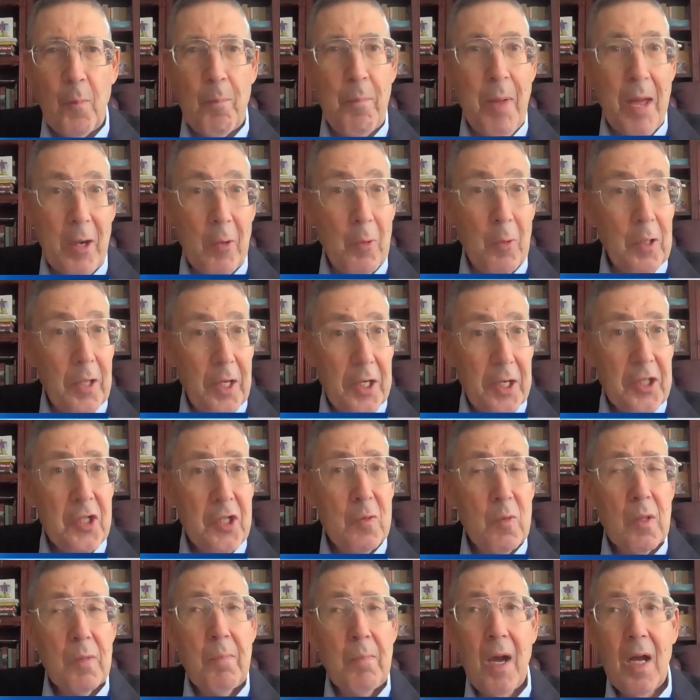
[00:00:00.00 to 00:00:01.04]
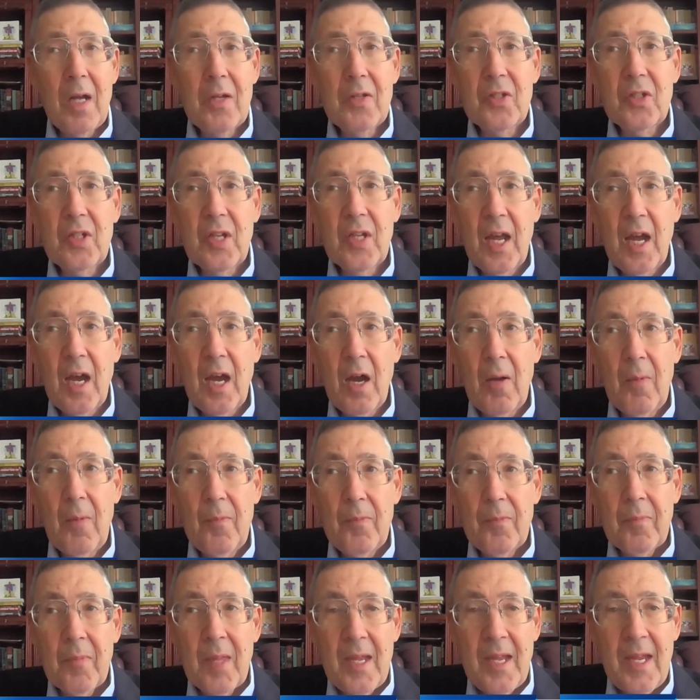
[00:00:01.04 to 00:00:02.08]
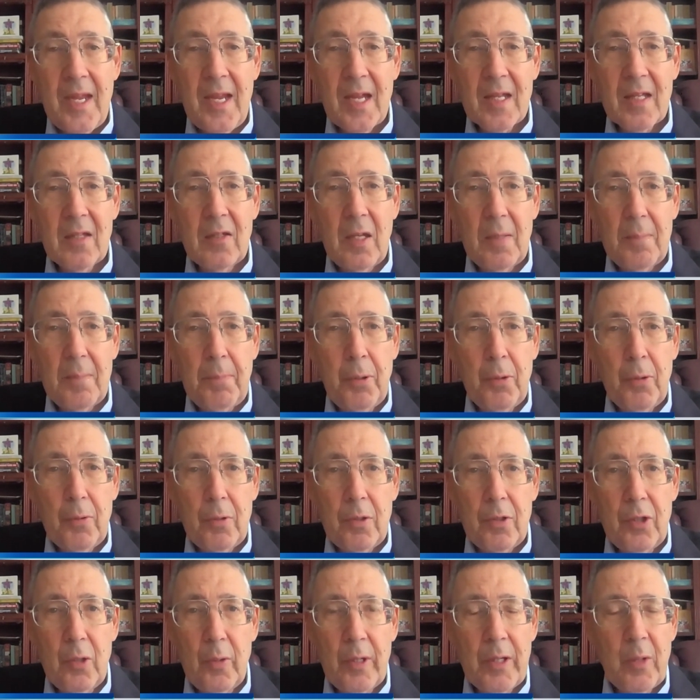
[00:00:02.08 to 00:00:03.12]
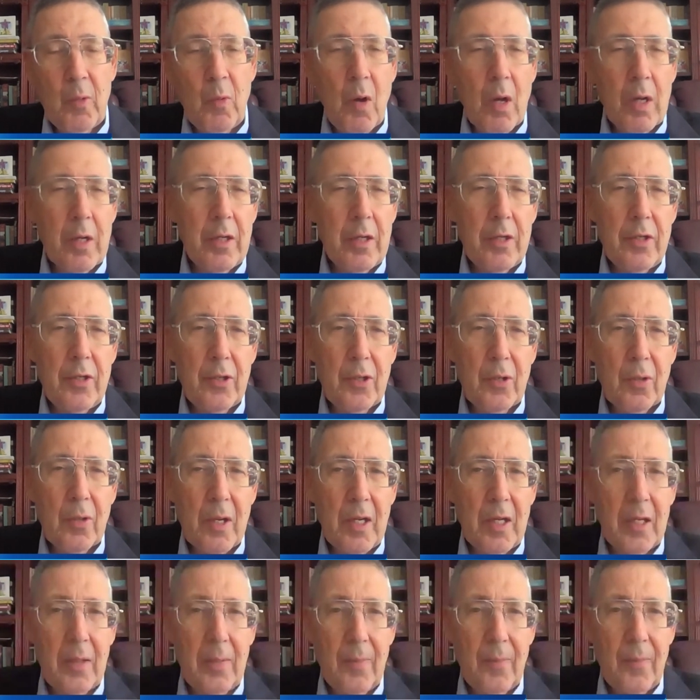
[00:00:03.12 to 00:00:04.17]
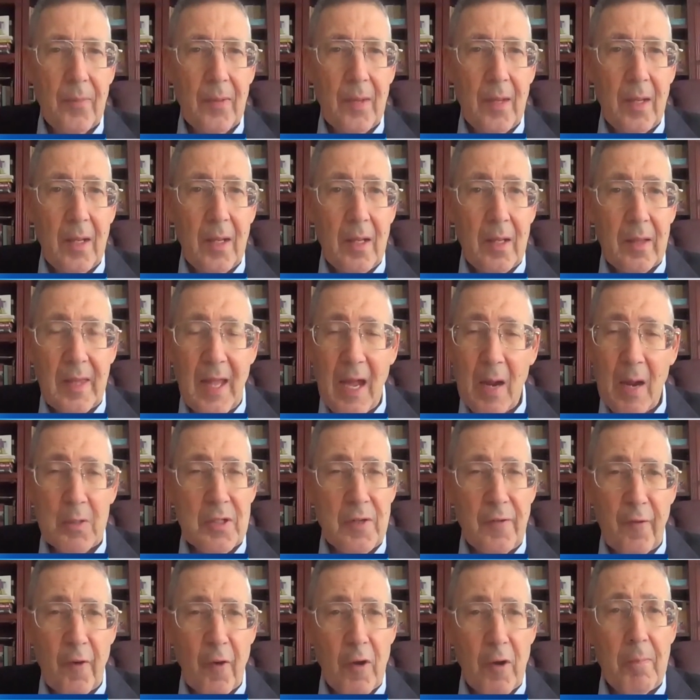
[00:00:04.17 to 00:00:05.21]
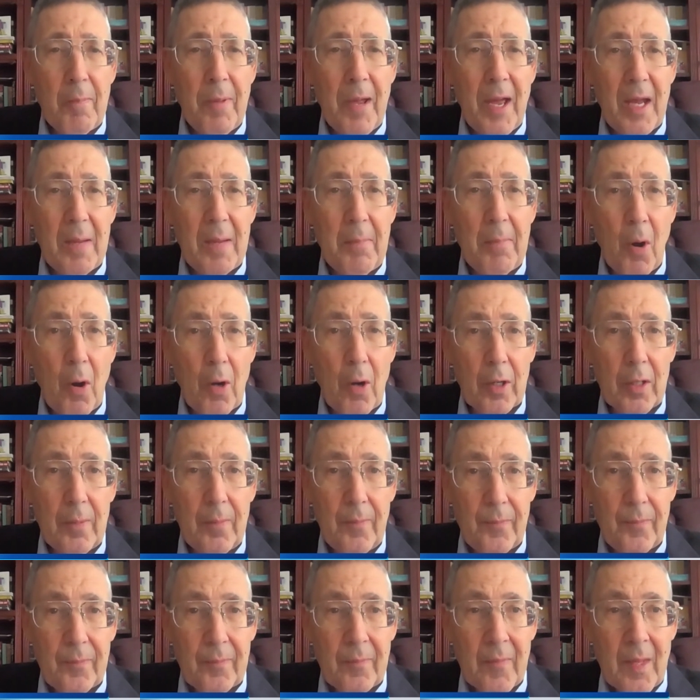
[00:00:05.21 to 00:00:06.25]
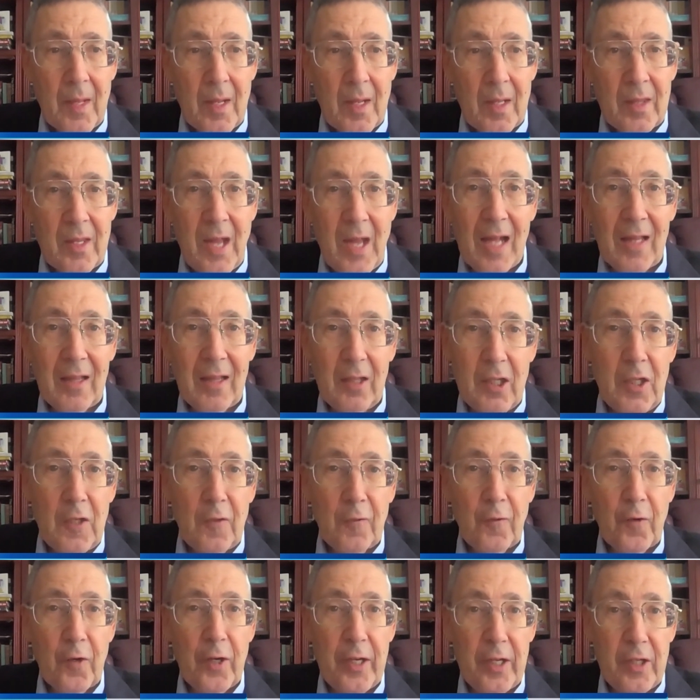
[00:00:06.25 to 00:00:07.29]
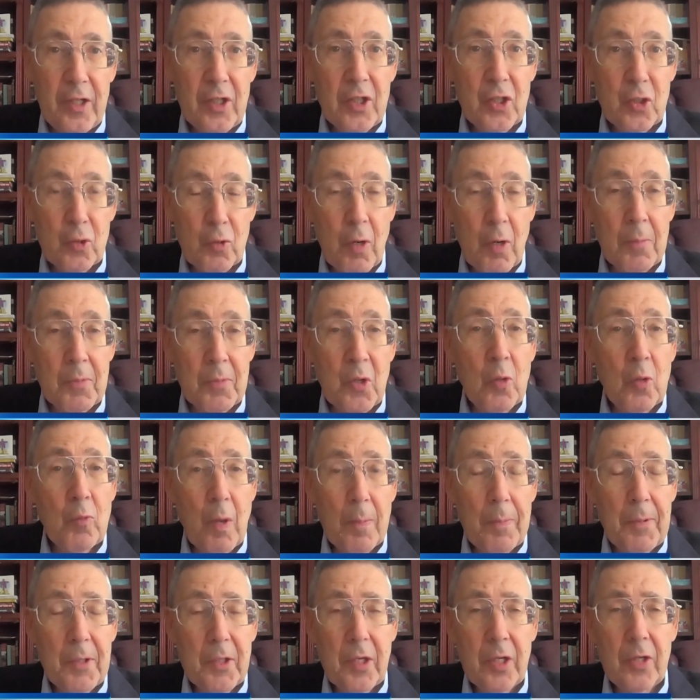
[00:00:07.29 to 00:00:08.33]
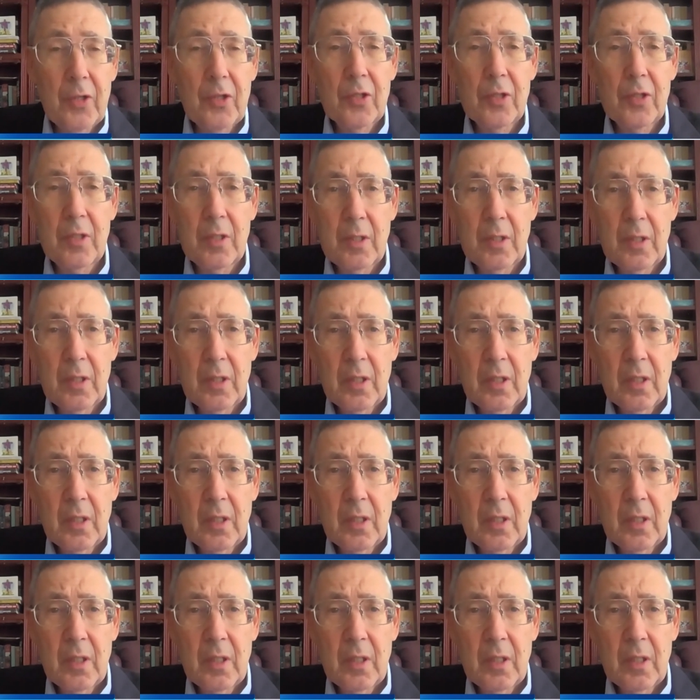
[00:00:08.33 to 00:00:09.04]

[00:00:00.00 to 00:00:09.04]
for better relations with Moscow, he had to let Putin do what he wanted in Ukraine. That was a very bad bargain, not least for Trump's own reputation.